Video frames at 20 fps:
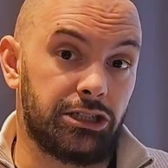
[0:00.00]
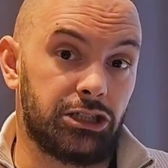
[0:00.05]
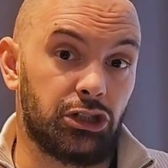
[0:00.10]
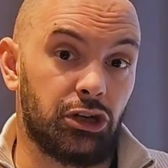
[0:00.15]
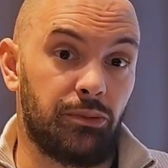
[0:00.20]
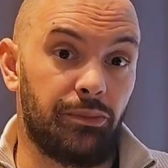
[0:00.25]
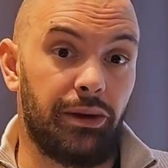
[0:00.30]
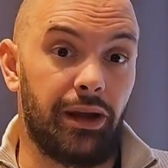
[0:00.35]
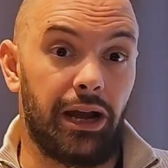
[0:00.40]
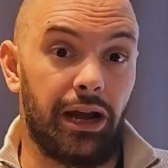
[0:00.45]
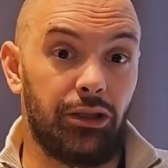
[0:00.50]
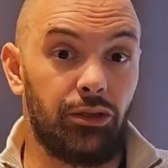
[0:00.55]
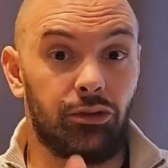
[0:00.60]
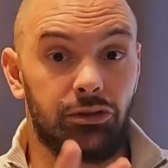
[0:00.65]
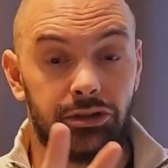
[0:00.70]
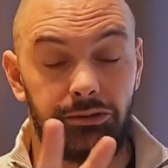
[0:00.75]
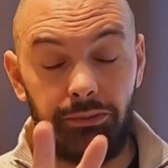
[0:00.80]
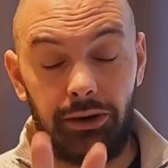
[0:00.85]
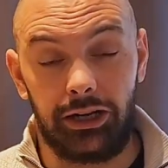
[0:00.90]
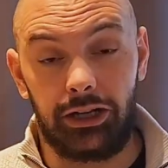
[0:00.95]
in Serbia, and
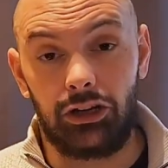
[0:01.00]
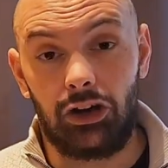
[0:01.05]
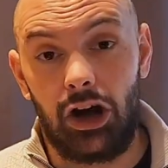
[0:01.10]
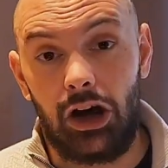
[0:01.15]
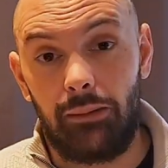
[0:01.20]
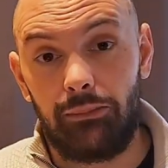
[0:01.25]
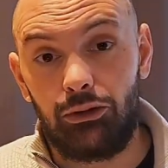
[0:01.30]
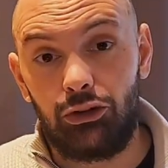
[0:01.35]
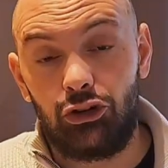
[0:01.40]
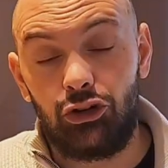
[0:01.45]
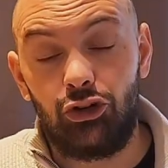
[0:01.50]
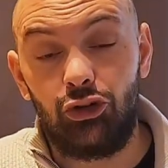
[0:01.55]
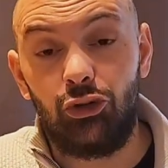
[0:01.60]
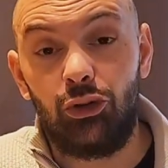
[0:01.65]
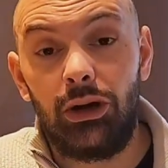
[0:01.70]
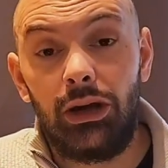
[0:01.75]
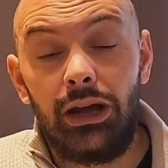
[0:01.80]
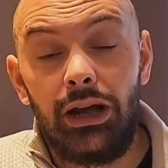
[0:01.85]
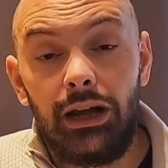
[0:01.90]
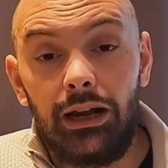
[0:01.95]
those are my top
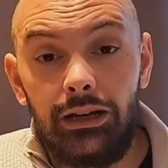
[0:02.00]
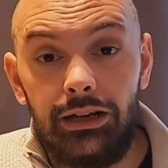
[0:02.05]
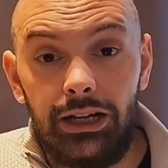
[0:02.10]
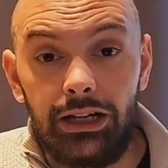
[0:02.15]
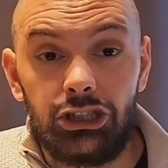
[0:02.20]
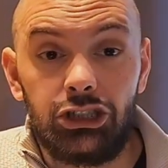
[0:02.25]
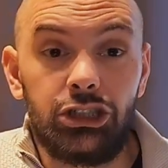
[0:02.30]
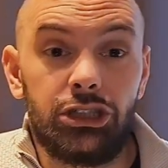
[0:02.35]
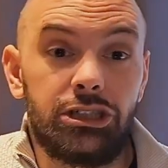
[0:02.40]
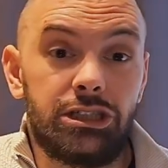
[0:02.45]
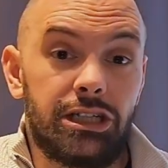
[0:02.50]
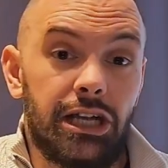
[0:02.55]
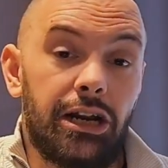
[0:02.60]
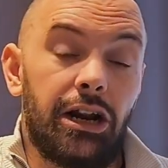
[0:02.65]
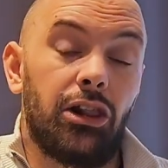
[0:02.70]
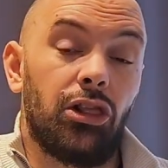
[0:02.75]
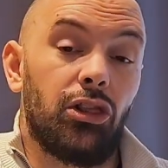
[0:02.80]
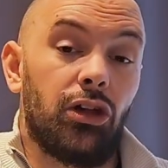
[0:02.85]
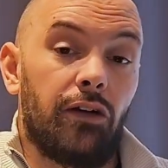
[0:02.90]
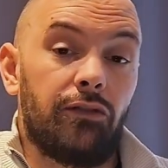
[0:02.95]
two dishes
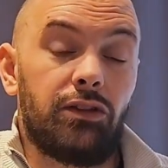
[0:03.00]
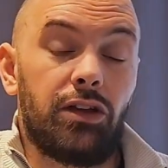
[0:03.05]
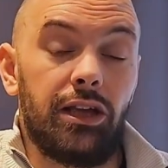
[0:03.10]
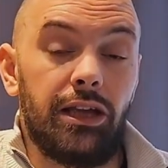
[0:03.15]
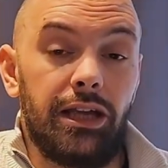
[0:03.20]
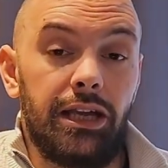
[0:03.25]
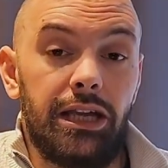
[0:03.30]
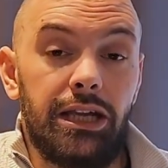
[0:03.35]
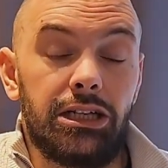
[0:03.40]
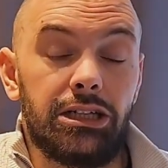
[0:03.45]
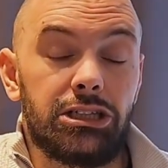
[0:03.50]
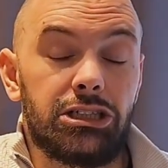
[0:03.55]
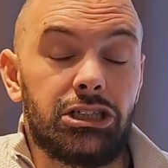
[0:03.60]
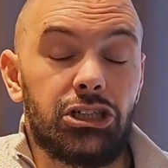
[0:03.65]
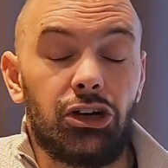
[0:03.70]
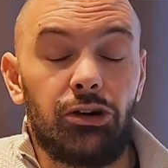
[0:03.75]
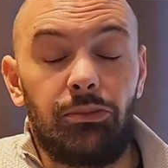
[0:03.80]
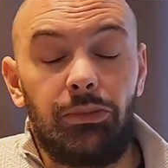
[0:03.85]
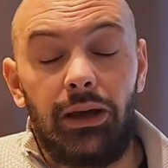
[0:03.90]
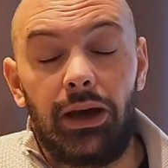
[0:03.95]
that I love to eat in
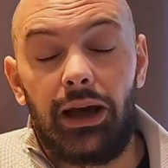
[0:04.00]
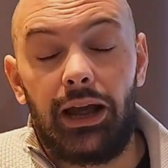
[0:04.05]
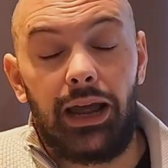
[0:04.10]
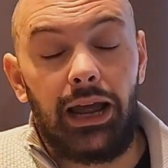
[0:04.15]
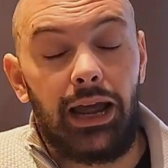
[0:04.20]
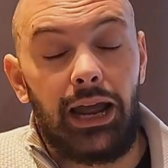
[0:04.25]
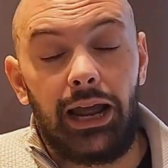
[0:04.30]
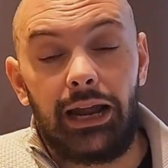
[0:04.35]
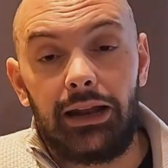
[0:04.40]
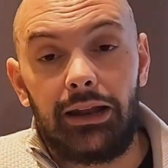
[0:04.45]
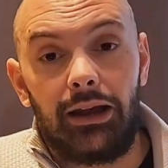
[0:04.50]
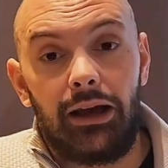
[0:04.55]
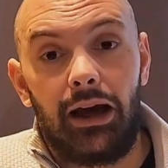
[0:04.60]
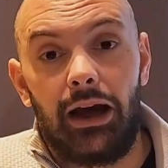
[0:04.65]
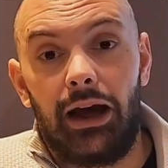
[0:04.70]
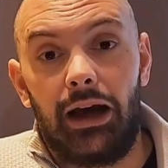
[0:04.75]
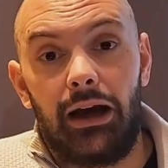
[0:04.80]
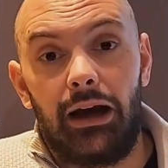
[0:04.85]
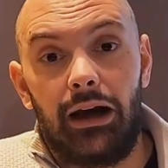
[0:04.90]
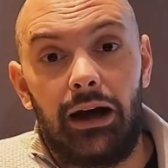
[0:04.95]
Serbia, and
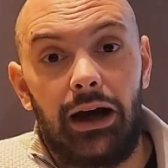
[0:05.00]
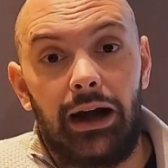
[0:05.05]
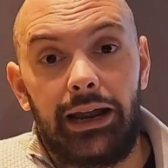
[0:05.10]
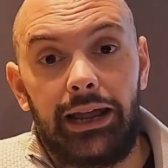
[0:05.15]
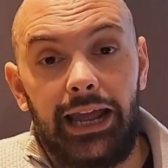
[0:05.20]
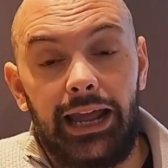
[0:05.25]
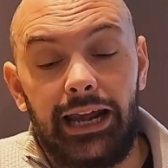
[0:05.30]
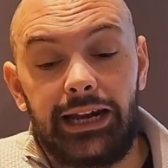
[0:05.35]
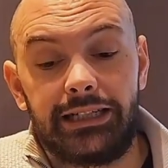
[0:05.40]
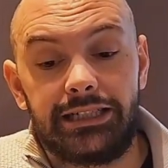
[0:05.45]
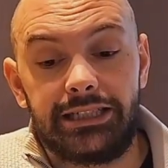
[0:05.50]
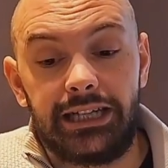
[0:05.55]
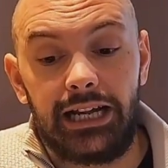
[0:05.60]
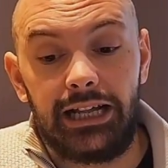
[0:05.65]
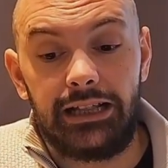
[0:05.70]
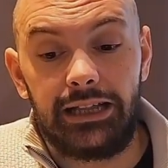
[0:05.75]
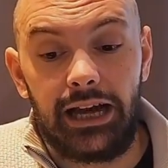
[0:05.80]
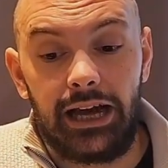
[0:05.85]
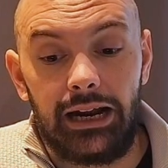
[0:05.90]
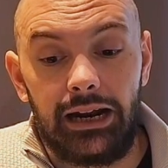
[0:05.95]
I can't
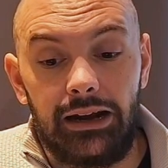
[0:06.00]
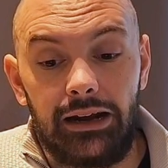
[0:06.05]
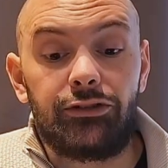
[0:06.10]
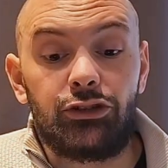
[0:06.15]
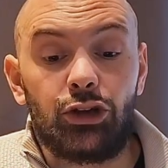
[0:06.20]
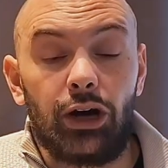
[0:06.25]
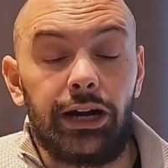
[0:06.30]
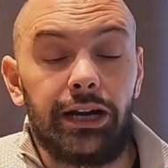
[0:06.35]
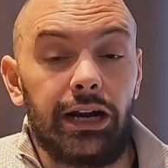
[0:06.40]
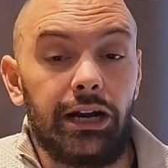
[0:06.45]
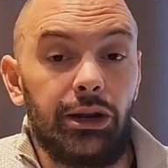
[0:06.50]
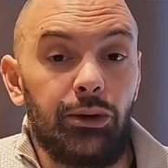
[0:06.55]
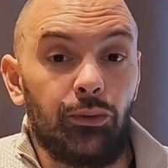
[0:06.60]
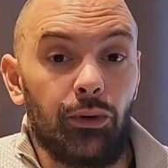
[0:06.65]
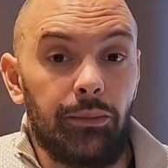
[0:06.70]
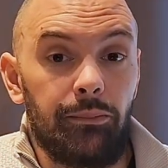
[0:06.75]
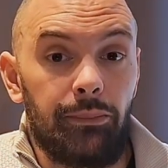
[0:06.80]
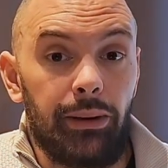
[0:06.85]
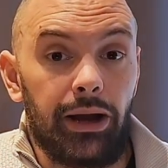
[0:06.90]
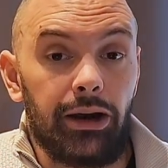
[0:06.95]
say that I've tried
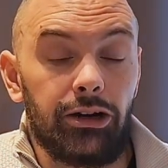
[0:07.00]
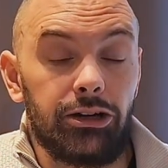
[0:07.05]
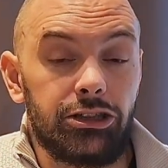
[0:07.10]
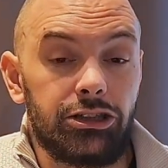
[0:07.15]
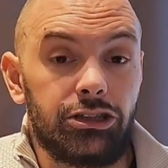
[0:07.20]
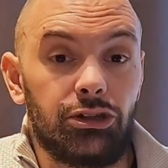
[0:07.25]
anywhere better.